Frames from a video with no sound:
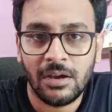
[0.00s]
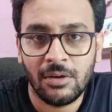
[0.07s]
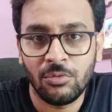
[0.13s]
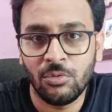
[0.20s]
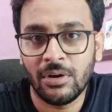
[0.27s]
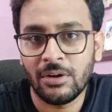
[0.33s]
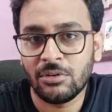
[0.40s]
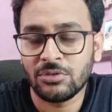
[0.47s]

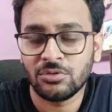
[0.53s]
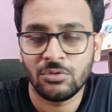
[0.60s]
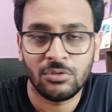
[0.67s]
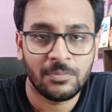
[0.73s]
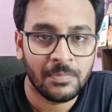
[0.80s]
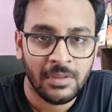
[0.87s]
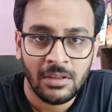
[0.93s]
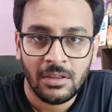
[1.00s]
who are
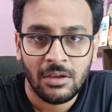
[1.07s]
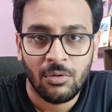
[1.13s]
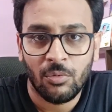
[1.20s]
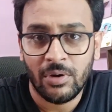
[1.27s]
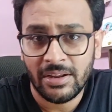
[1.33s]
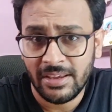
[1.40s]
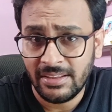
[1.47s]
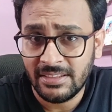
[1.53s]
also
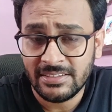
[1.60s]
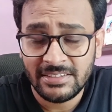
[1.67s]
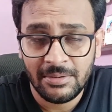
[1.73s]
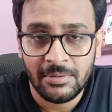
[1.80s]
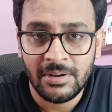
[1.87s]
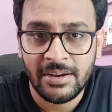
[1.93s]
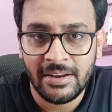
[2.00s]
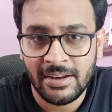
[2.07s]
working in the
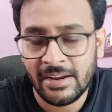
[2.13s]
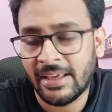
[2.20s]
similar area.